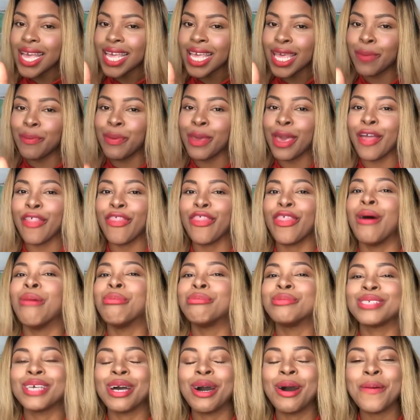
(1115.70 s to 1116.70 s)
give me a
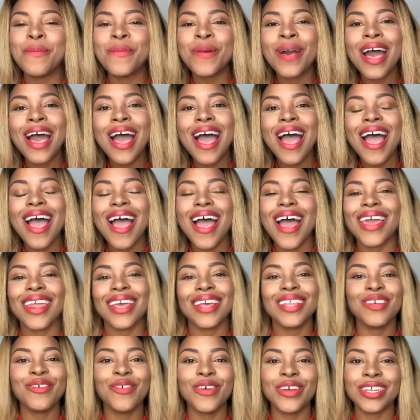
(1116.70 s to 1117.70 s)
thumbs up. And
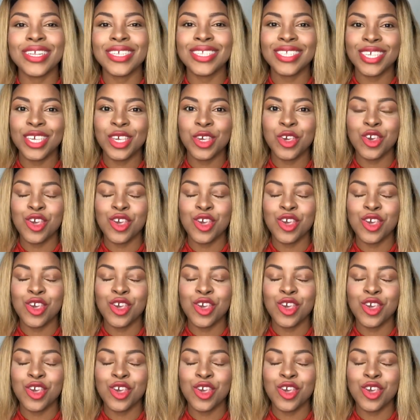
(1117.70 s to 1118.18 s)
I look forward to seeing